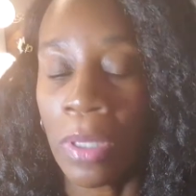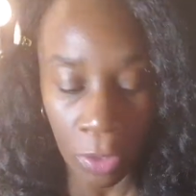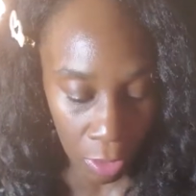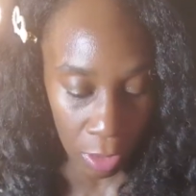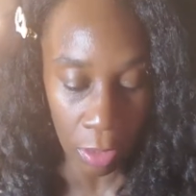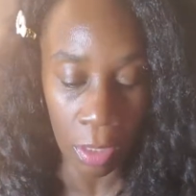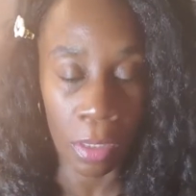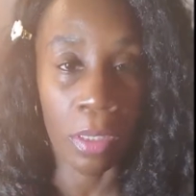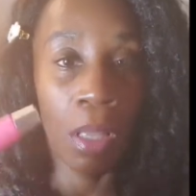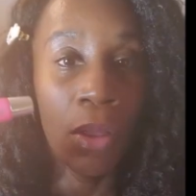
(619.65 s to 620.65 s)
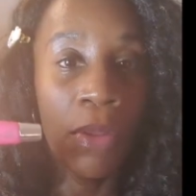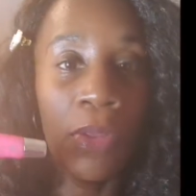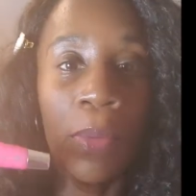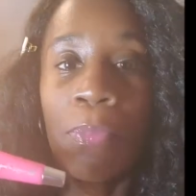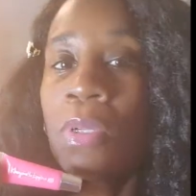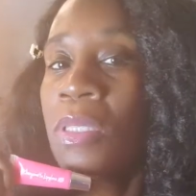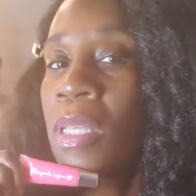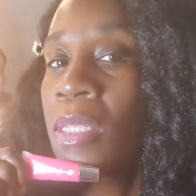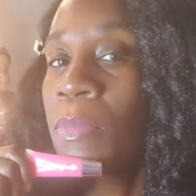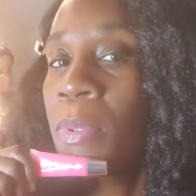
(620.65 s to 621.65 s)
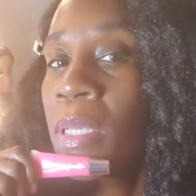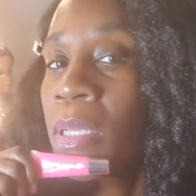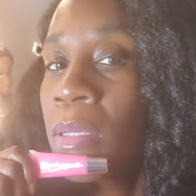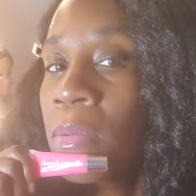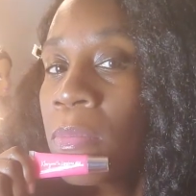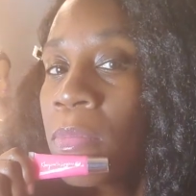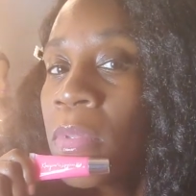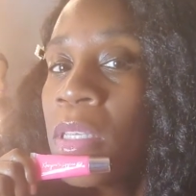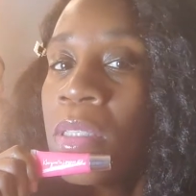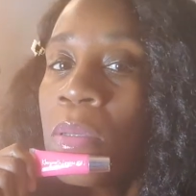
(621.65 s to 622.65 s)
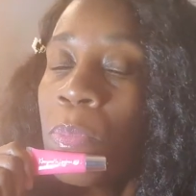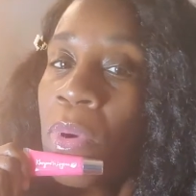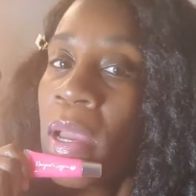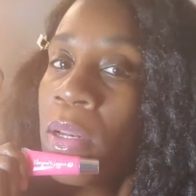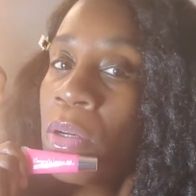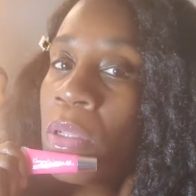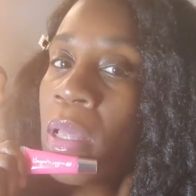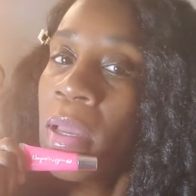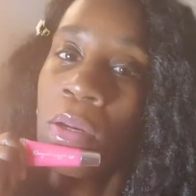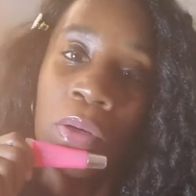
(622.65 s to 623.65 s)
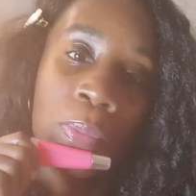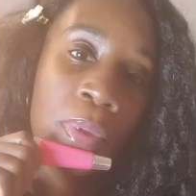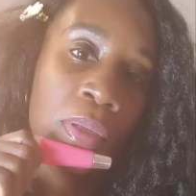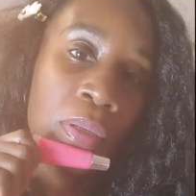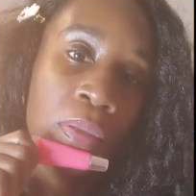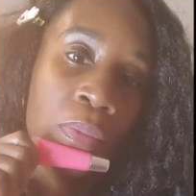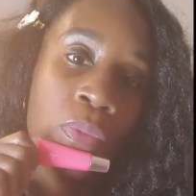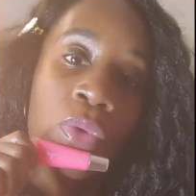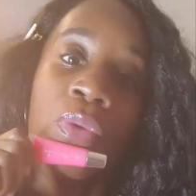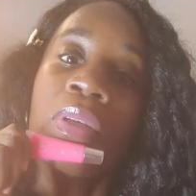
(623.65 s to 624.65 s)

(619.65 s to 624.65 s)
So this is the princess pink. It's a brighter, lighter, but you